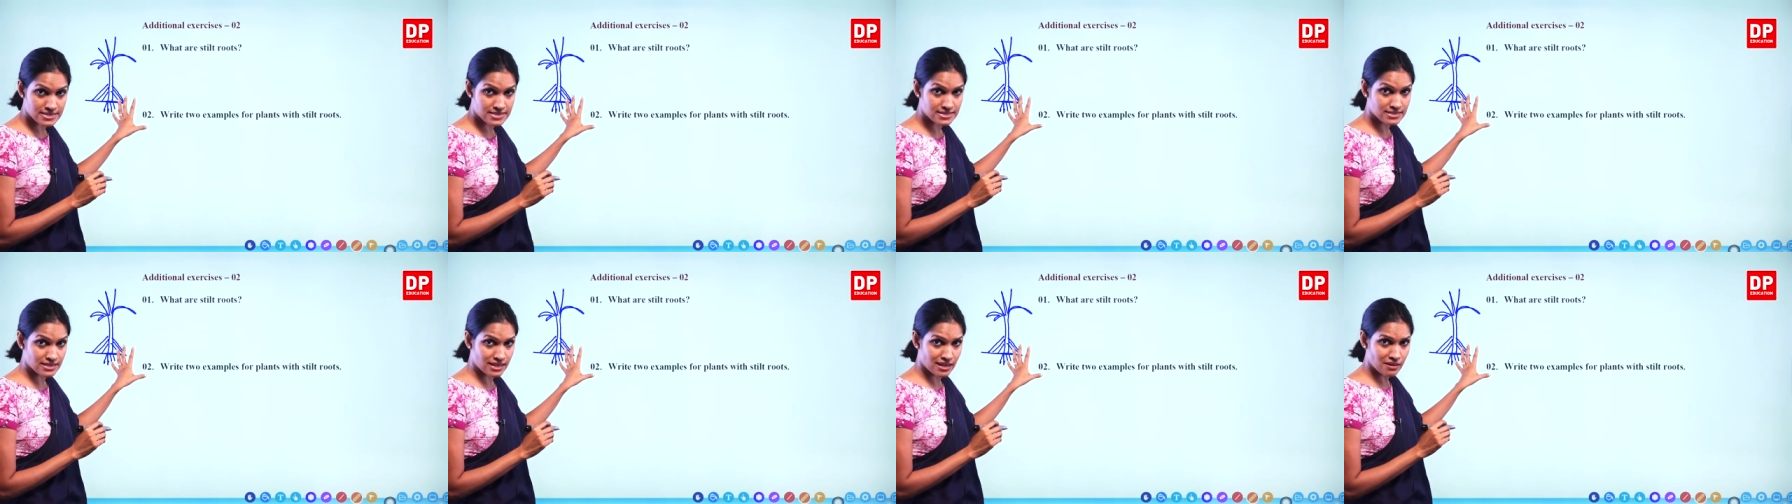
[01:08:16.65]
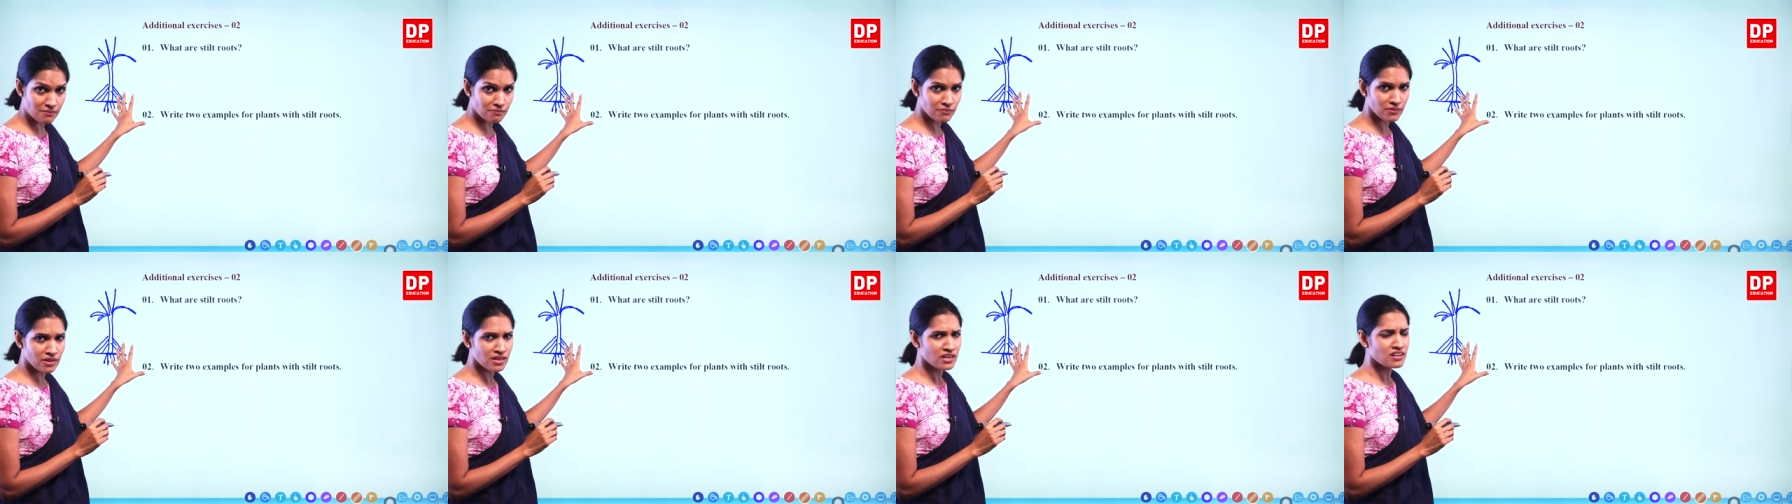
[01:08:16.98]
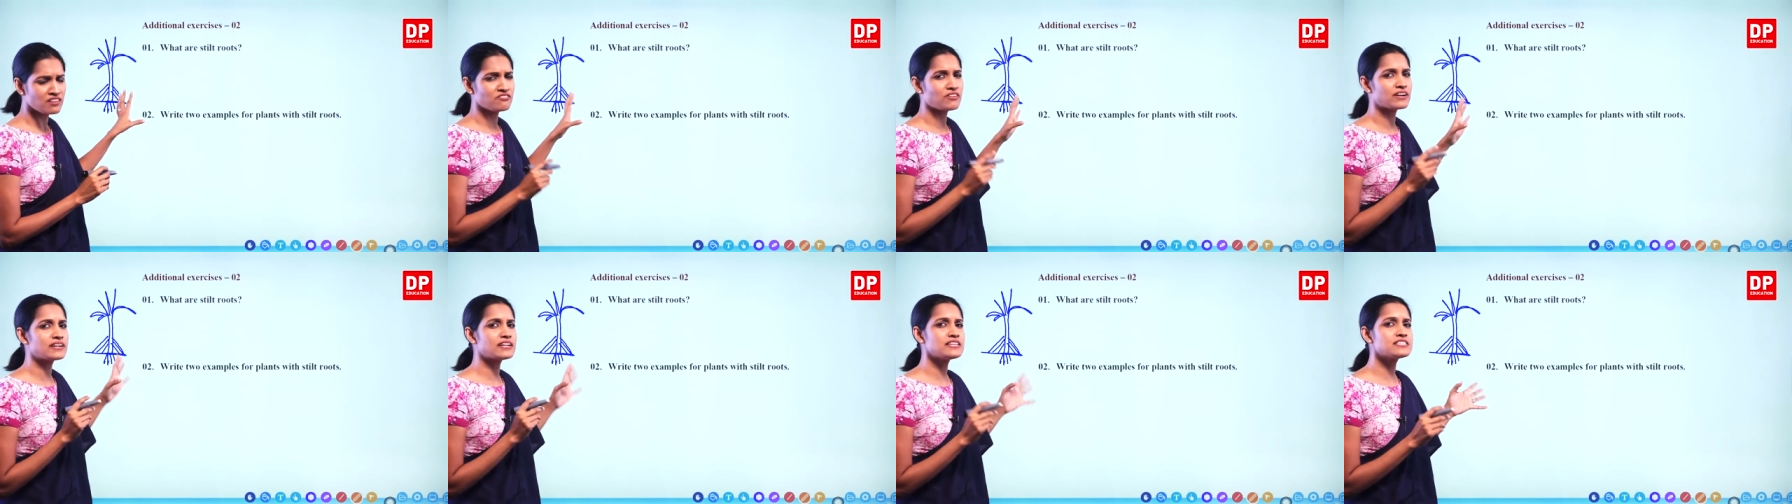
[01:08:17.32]
stem.
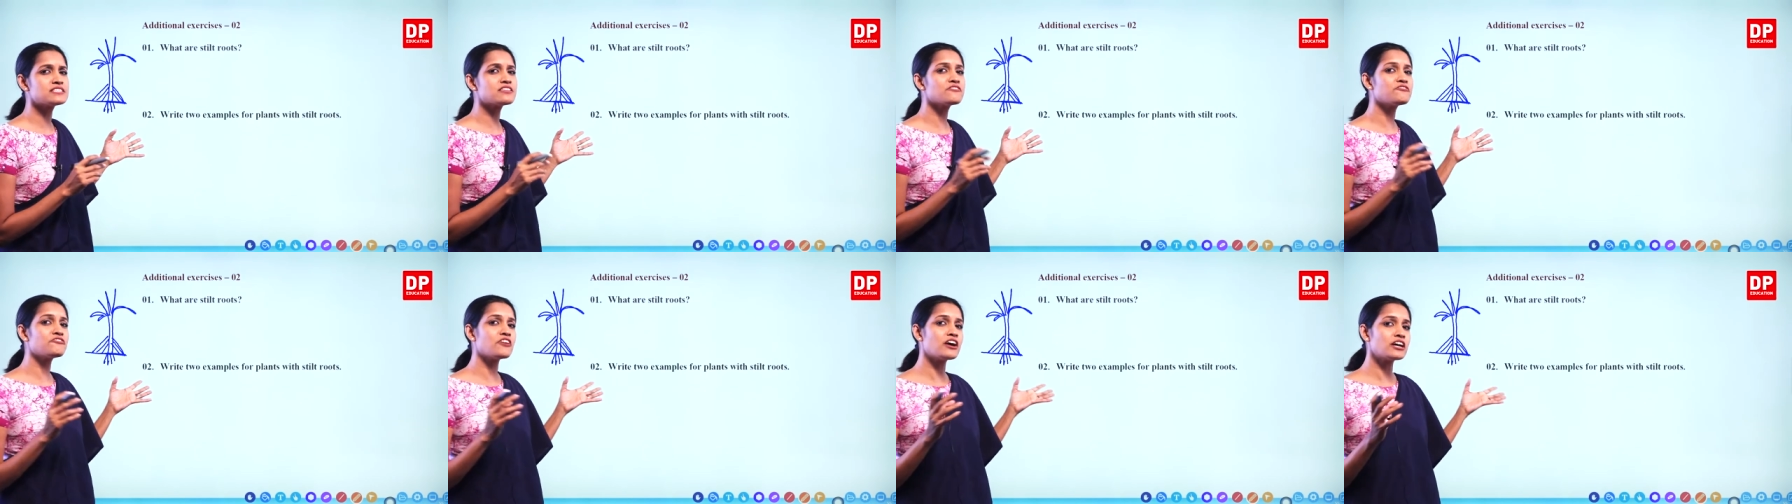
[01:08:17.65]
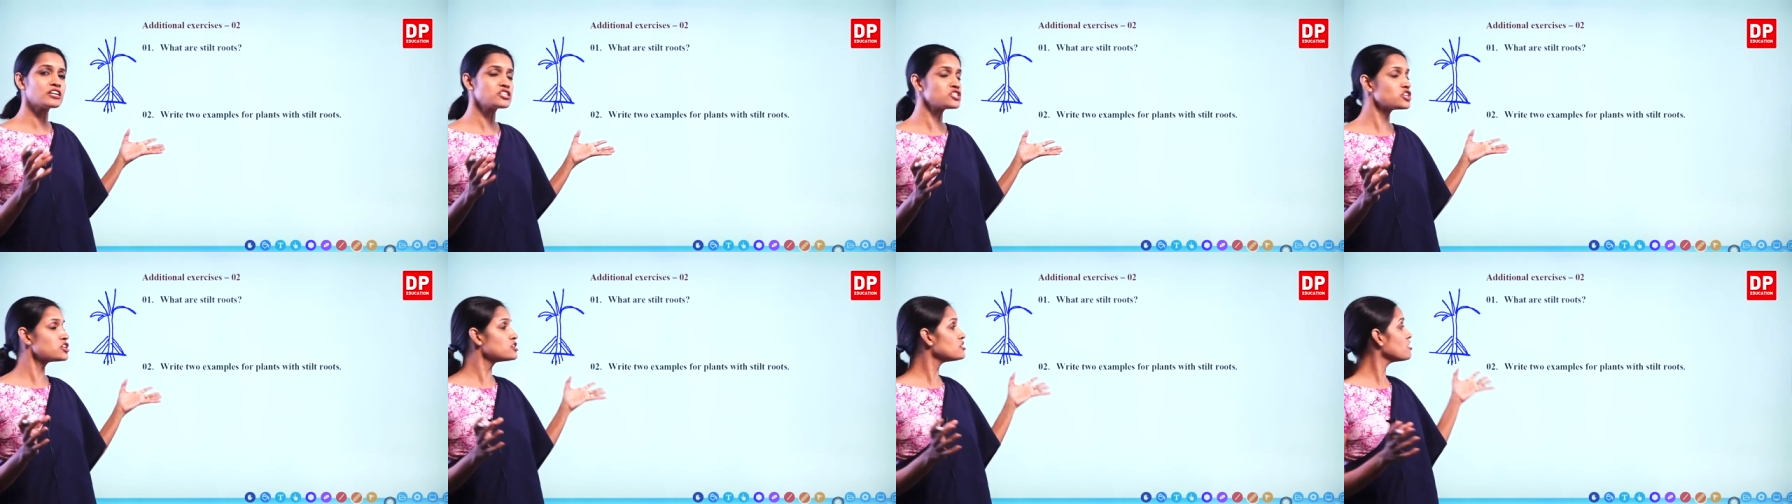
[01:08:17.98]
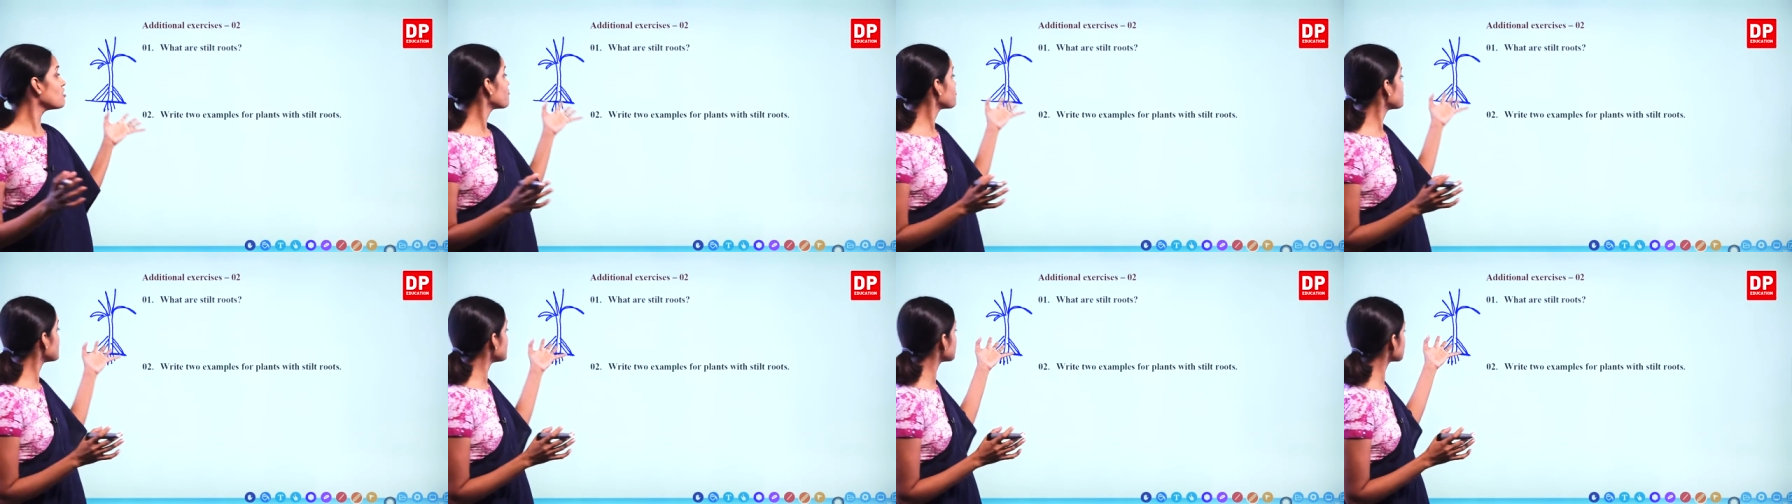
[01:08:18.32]
What is the function
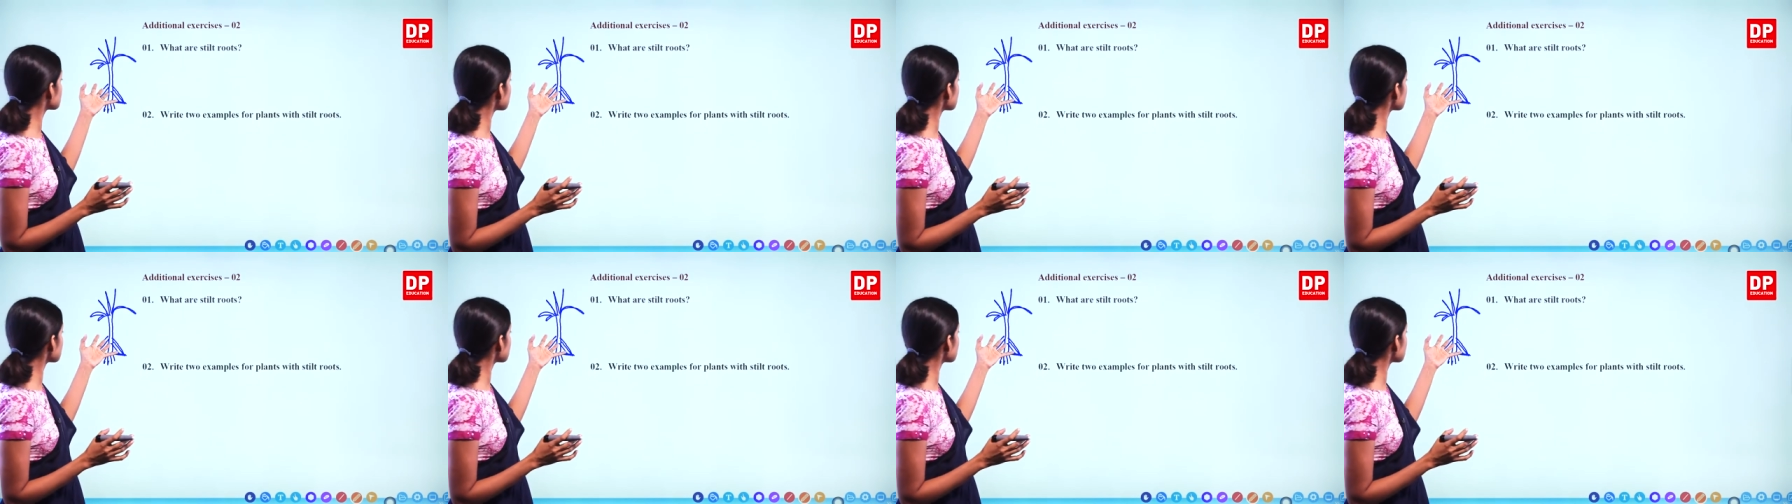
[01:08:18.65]
of these